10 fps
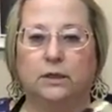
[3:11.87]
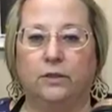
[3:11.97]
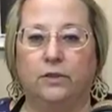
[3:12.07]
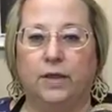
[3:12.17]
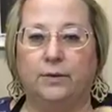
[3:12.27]

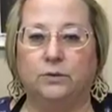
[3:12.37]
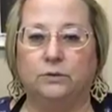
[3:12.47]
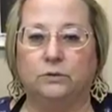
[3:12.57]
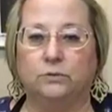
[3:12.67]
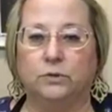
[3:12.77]
That
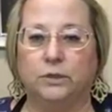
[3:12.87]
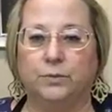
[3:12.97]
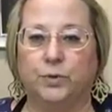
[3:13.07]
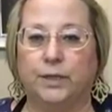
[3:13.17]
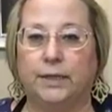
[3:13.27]
would look really
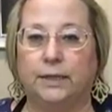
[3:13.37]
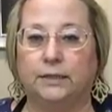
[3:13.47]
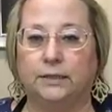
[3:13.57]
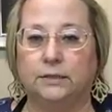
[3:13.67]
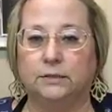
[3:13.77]
pretty on
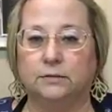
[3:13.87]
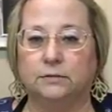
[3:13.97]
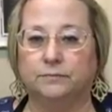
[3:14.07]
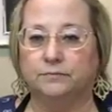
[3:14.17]
these.